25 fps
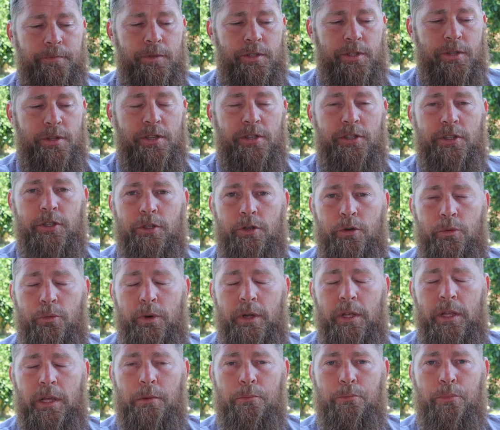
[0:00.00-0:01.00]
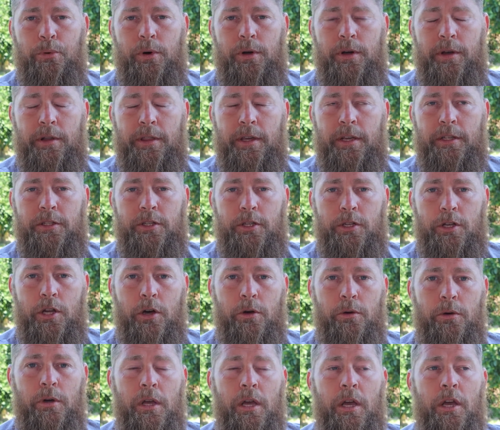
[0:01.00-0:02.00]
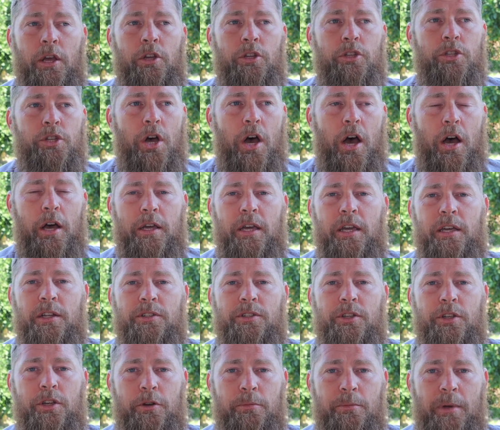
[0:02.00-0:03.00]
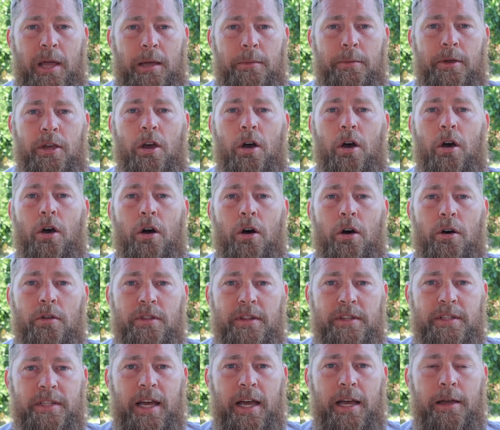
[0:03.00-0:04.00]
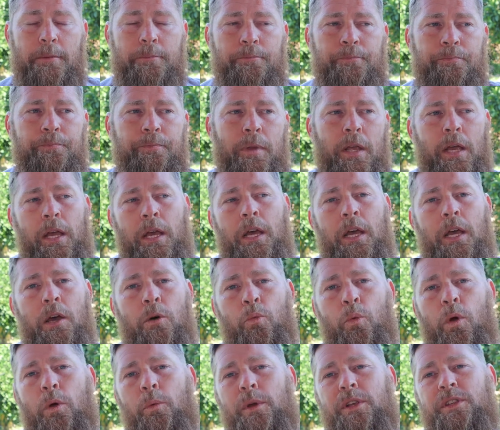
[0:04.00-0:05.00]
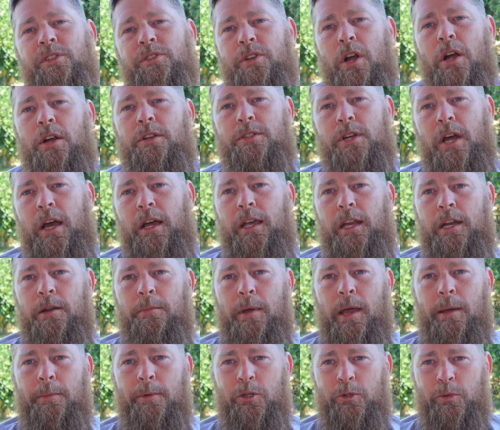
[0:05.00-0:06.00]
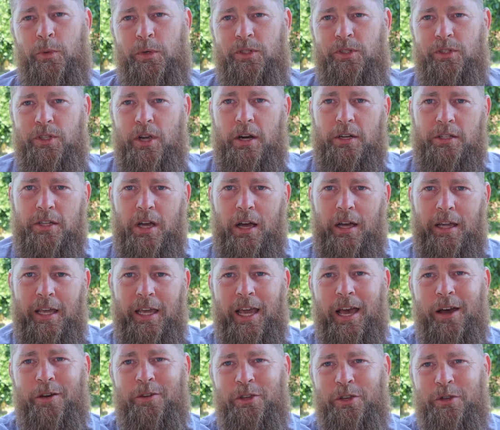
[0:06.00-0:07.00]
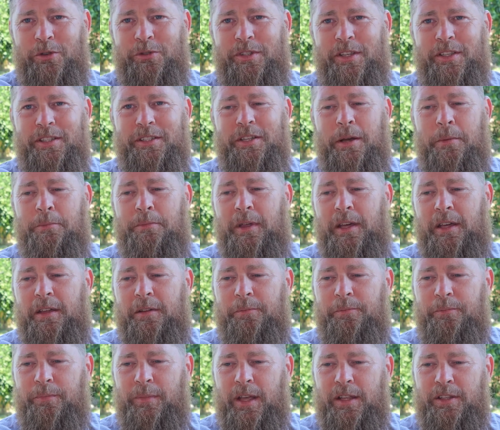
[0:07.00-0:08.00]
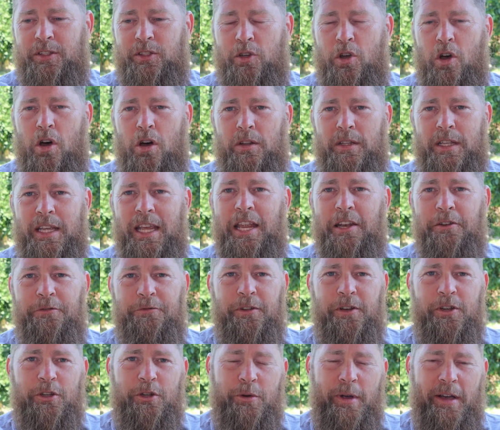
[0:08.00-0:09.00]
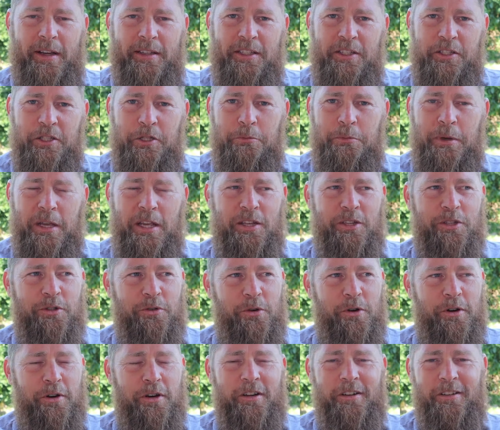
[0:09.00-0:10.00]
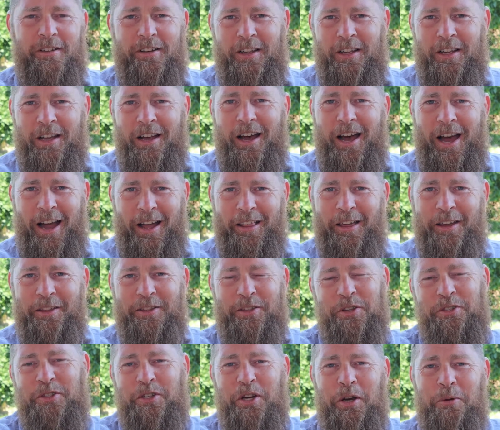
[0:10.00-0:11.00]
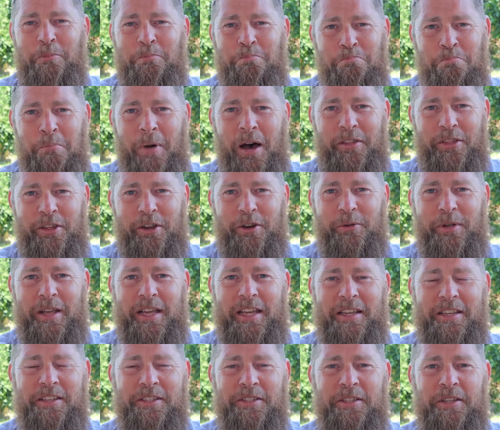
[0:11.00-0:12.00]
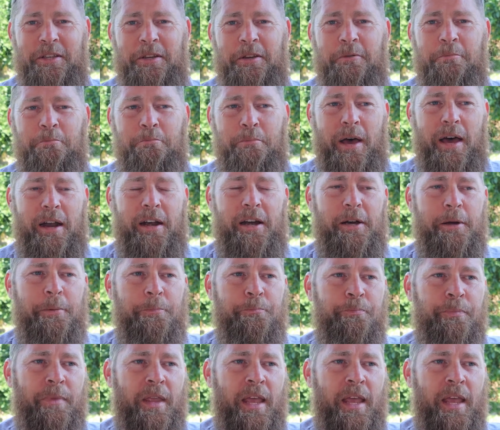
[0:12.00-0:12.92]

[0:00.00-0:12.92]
So this is a really important thing to note talking to your baby all the time. When we start talking to babies, we start talking out using something that's called infant directed speech, or I like the term motherese better.